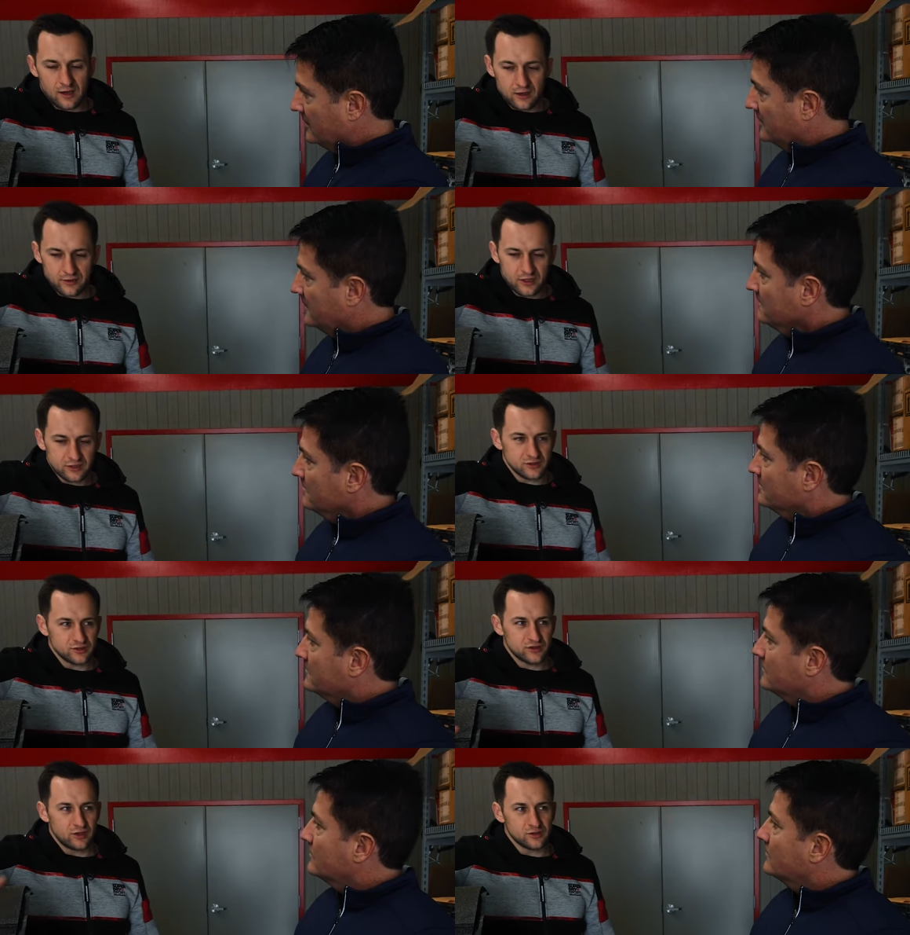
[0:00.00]

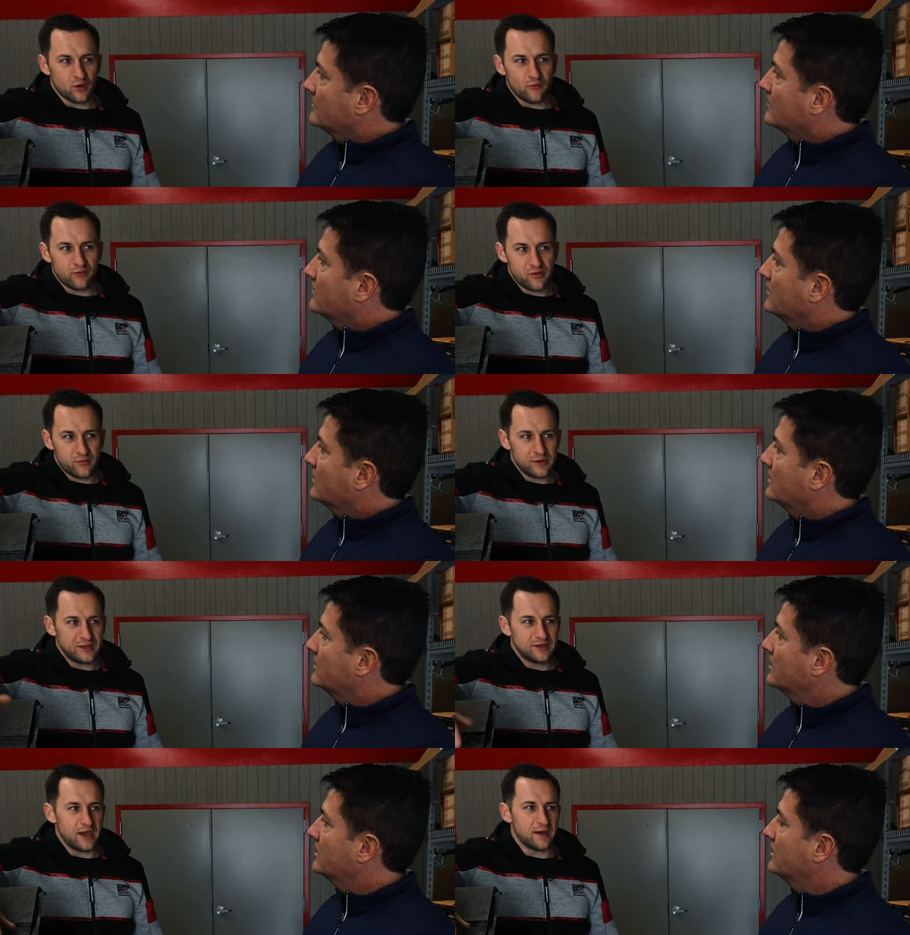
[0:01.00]
Speaker 1: architectural shingles over
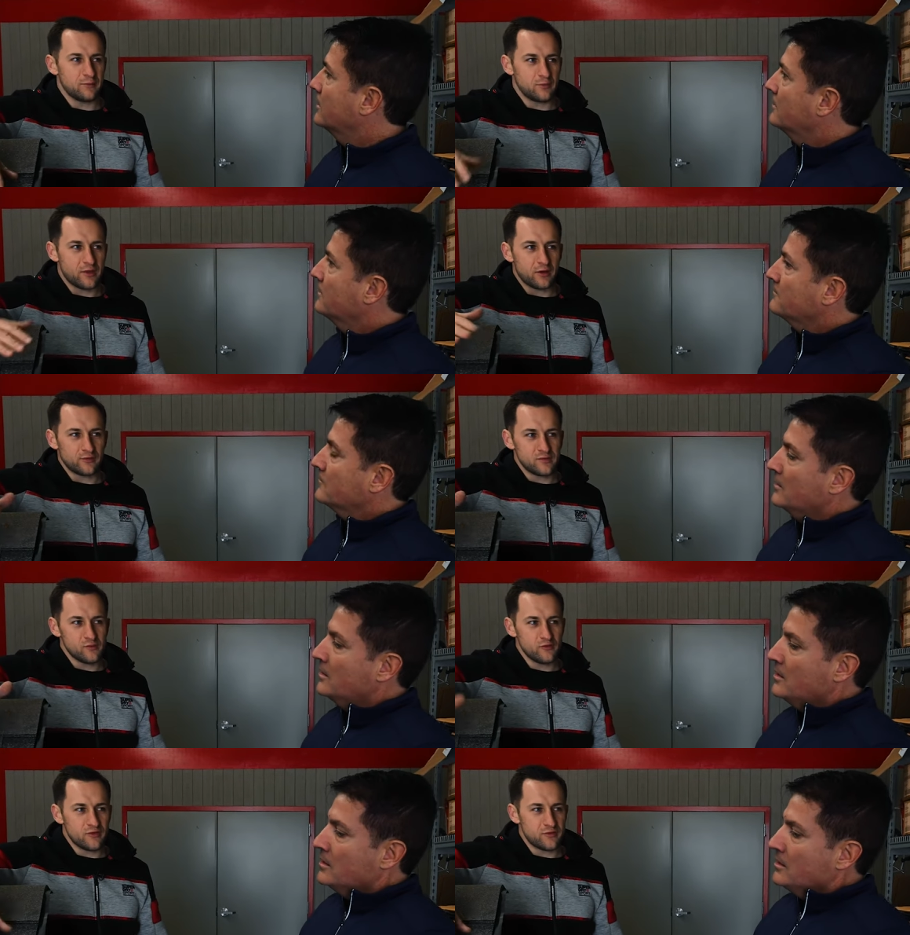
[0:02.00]
three tab without
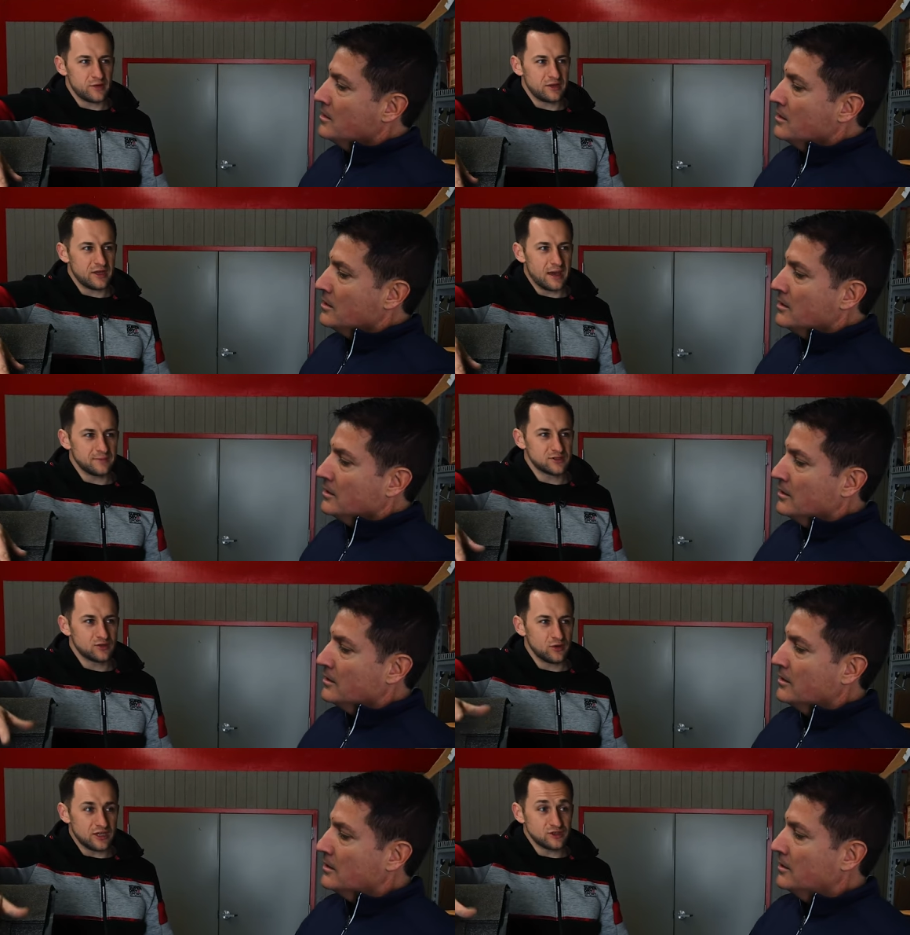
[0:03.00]
removing three tabs
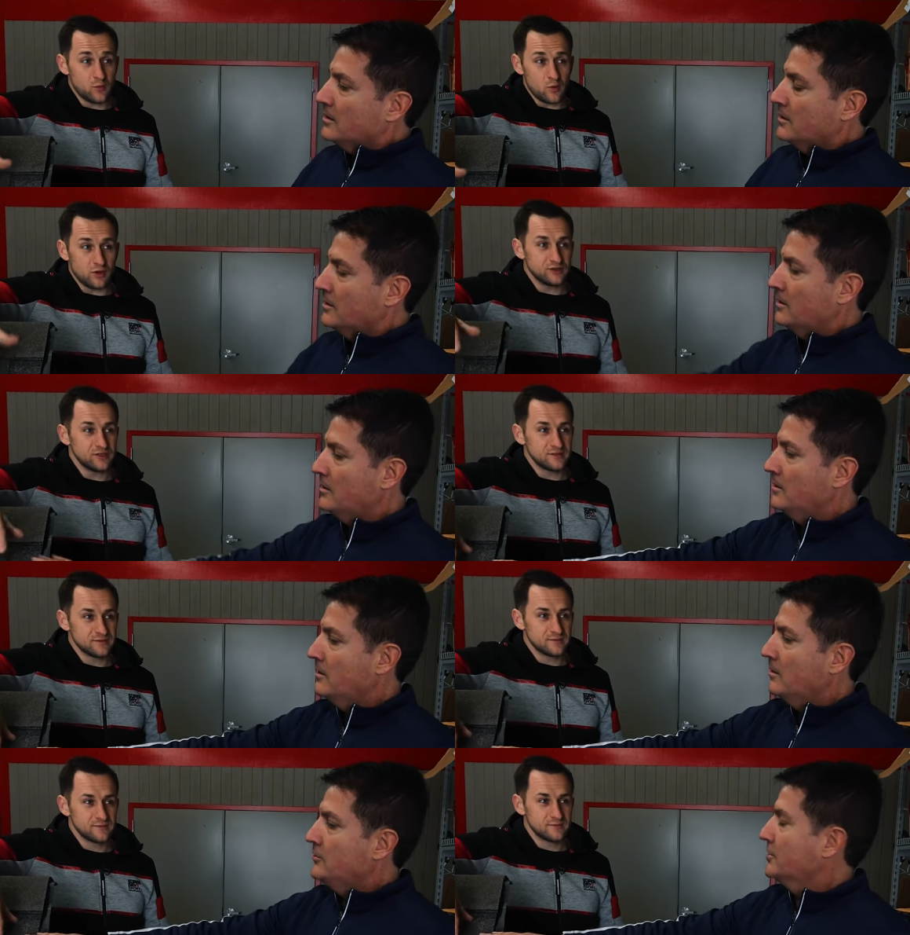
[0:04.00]
to get your warranty?
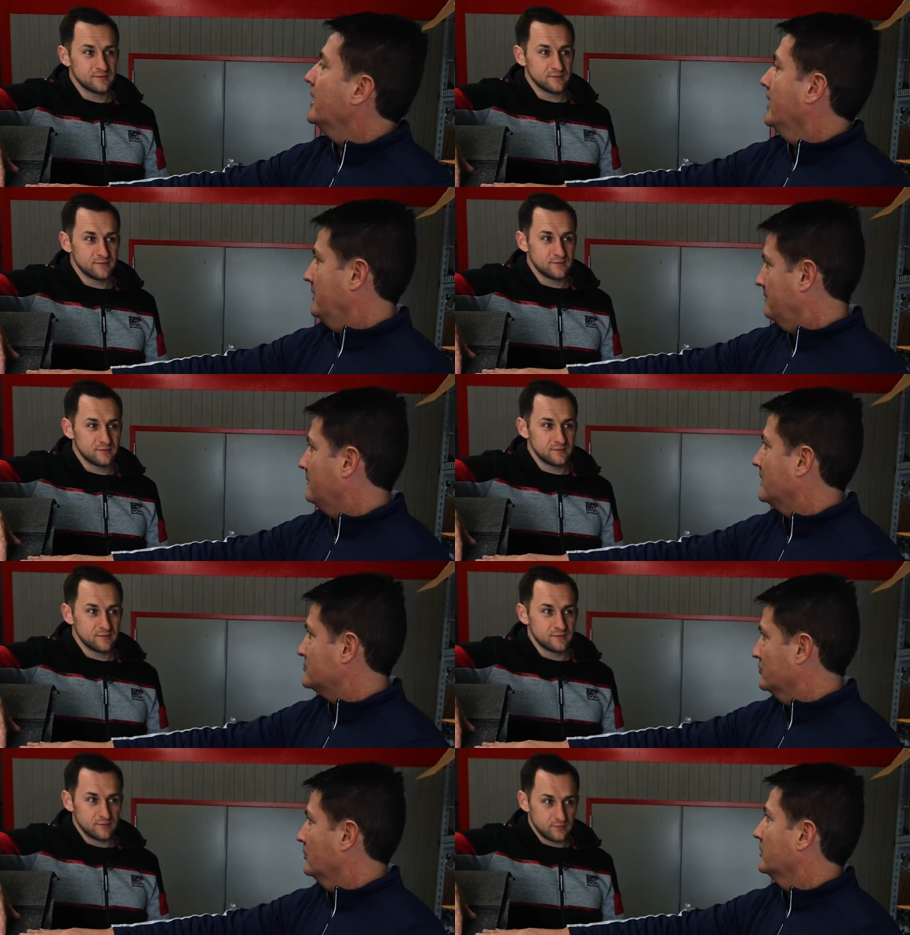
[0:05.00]
Speaker 2: You can,
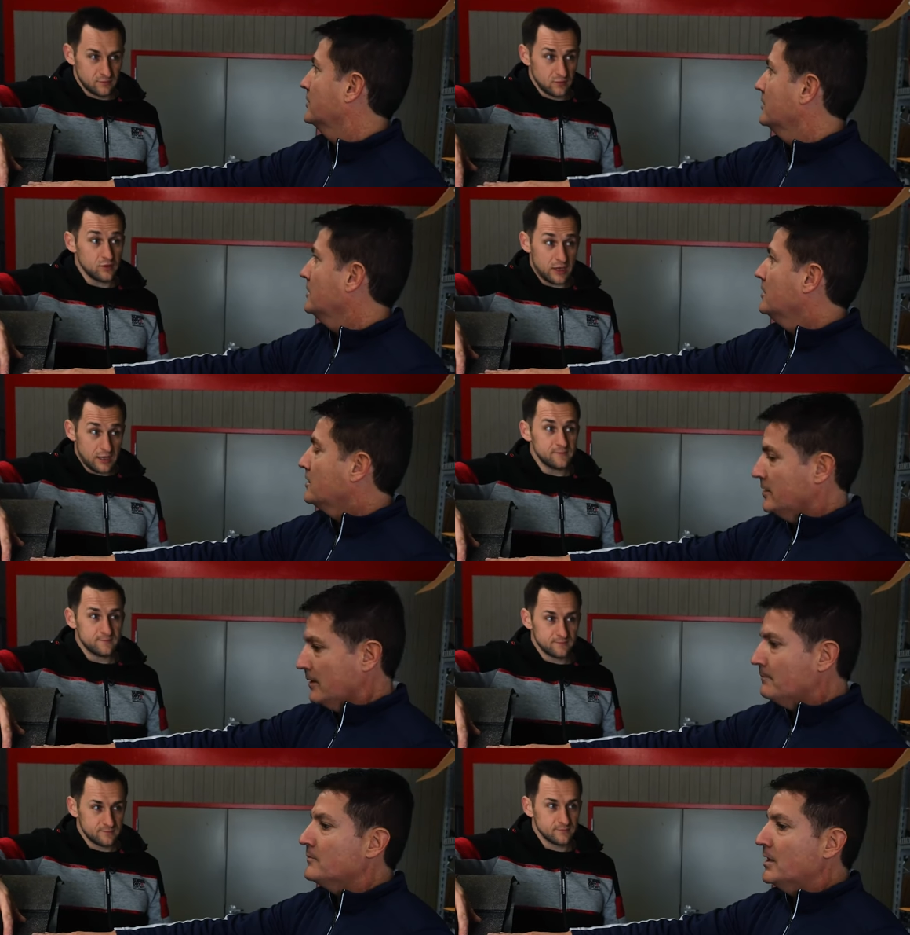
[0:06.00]
absolutely.
Speaker 1: You can?
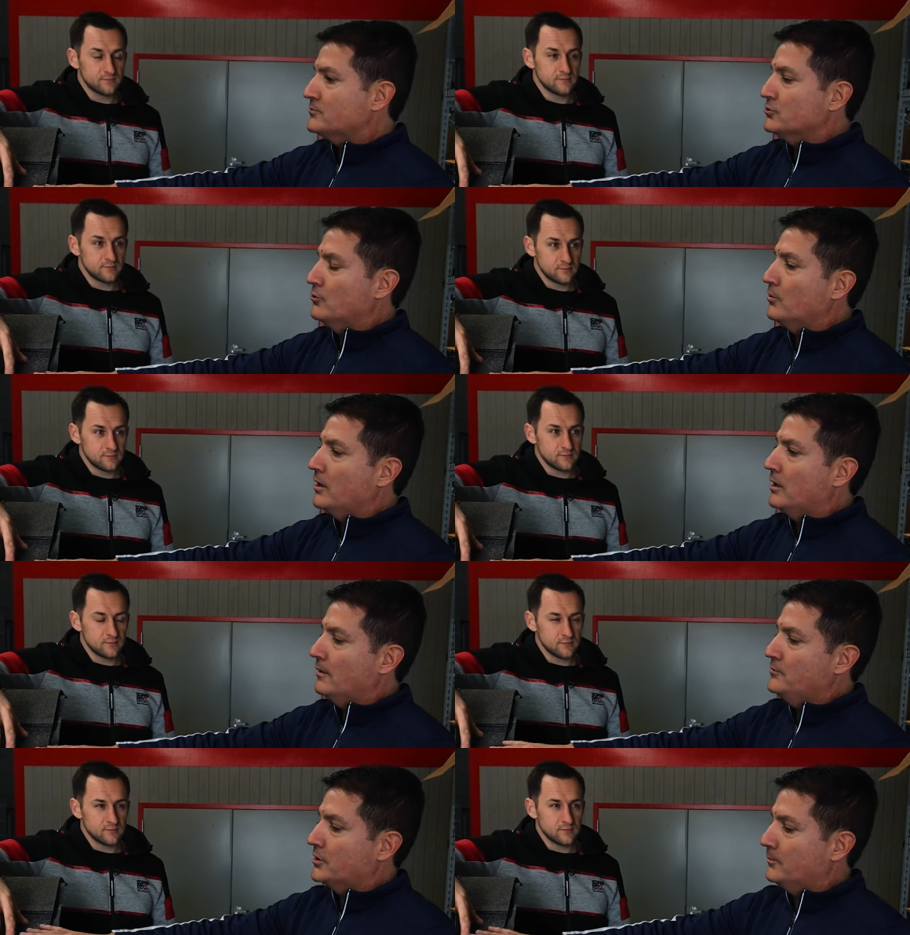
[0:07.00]
Yep,
Speaker 2: yep. So
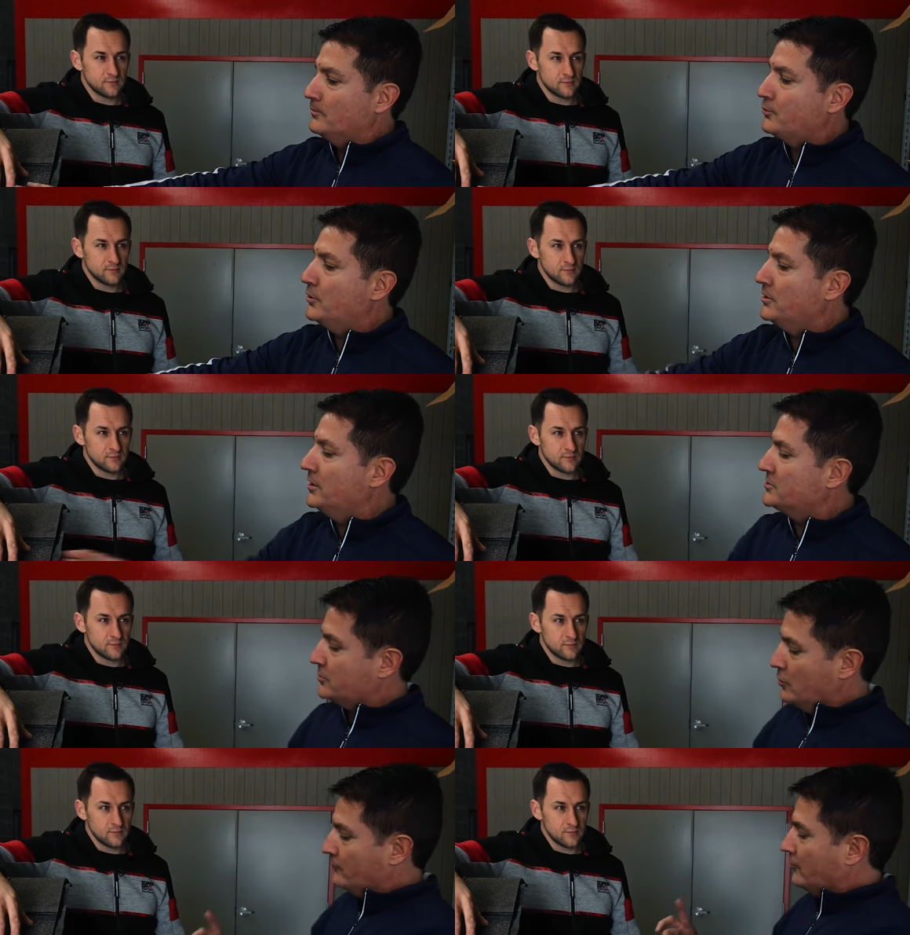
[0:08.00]
uh, you can put,
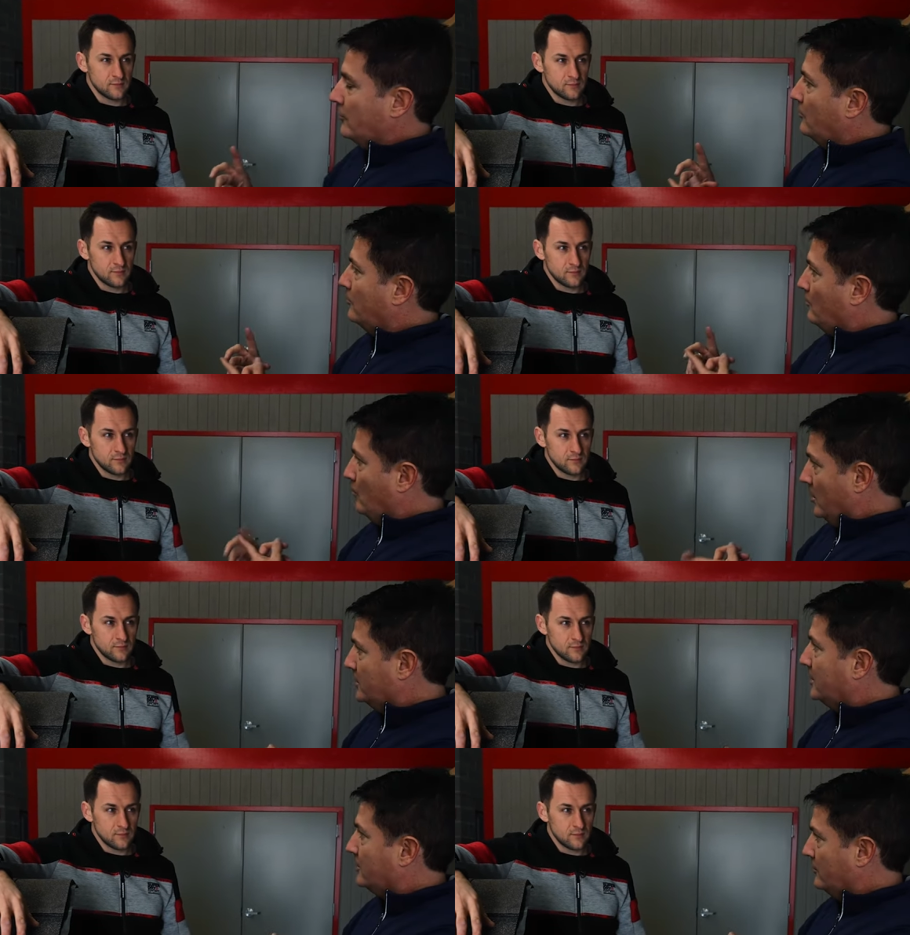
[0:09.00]
it's over
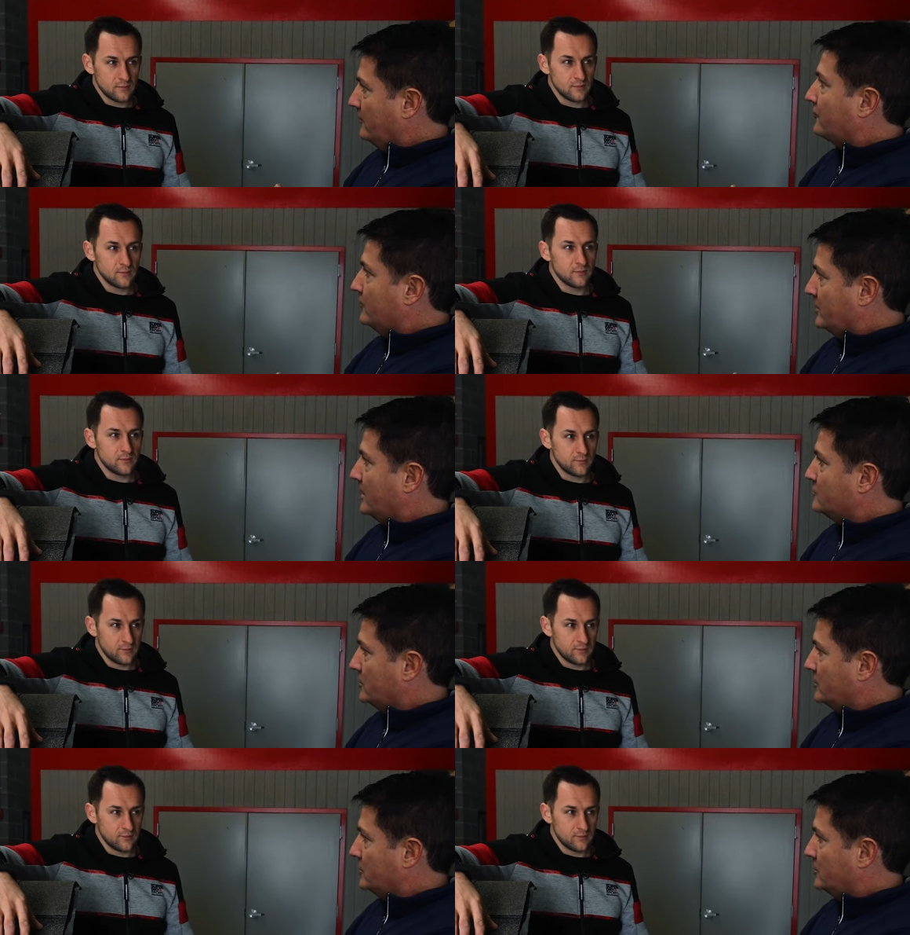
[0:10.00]
one layer of three tab